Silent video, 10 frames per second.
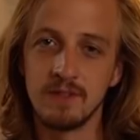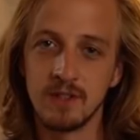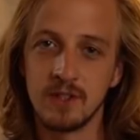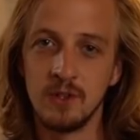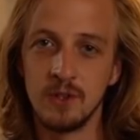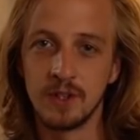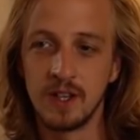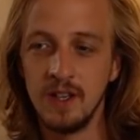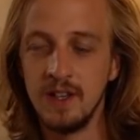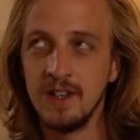to record
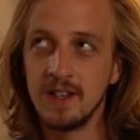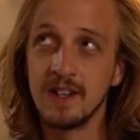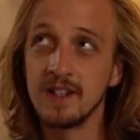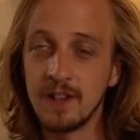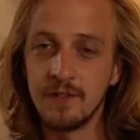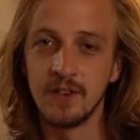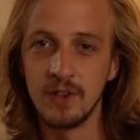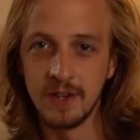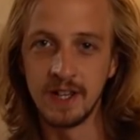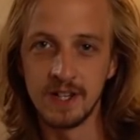in a different
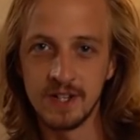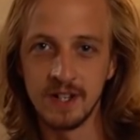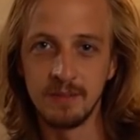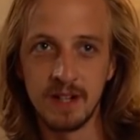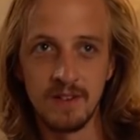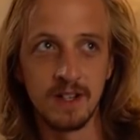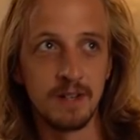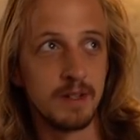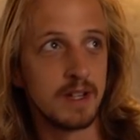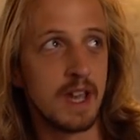location. I'm currently
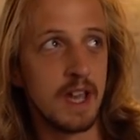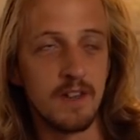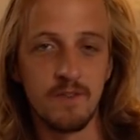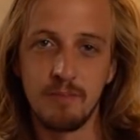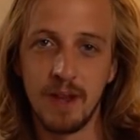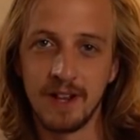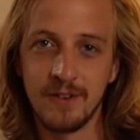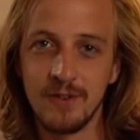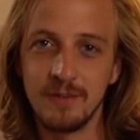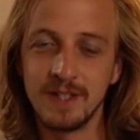in my cave
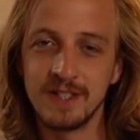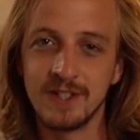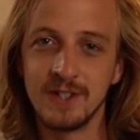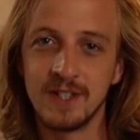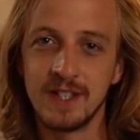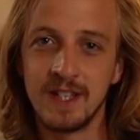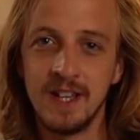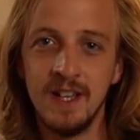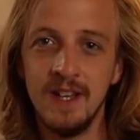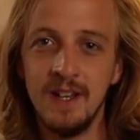bedroom in Turkey,
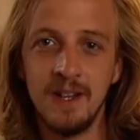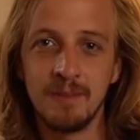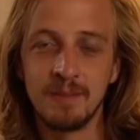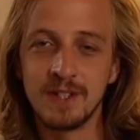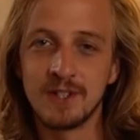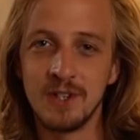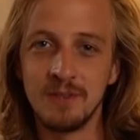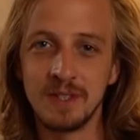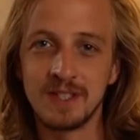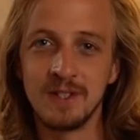but the
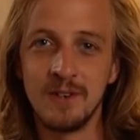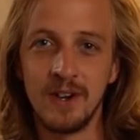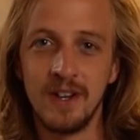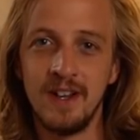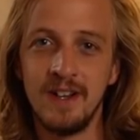show must go on.